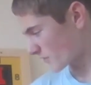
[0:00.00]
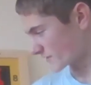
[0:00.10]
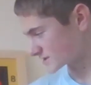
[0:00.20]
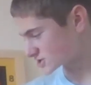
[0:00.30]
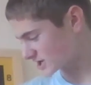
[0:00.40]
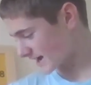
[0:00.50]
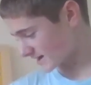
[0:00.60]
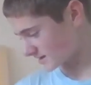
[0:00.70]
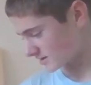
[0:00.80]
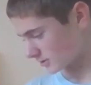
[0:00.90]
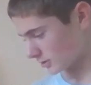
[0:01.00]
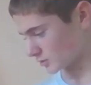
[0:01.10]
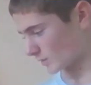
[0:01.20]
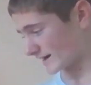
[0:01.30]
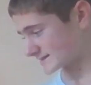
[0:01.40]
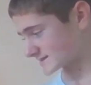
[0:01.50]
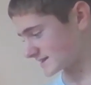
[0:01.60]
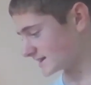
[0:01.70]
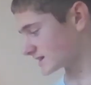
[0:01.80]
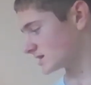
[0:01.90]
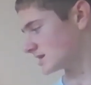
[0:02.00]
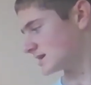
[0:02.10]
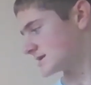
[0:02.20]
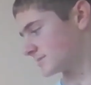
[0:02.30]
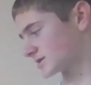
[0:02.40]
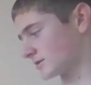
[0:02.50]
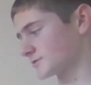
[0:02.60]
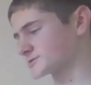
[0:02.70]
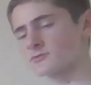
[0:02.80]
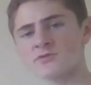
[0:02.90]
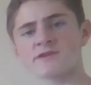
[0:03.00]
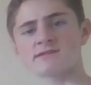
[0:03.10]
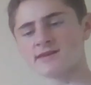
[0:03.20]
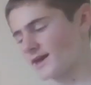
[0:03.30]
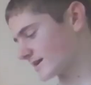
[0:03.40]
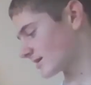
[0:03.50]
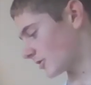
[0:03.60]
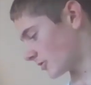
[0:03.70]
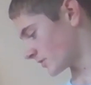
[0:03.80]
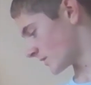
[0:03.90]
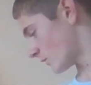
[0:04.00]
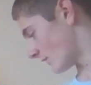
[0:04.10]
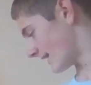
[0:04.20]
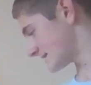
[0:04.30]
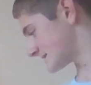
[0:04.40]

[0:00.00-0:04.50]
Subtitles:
check on white's king, but also with the attack on white's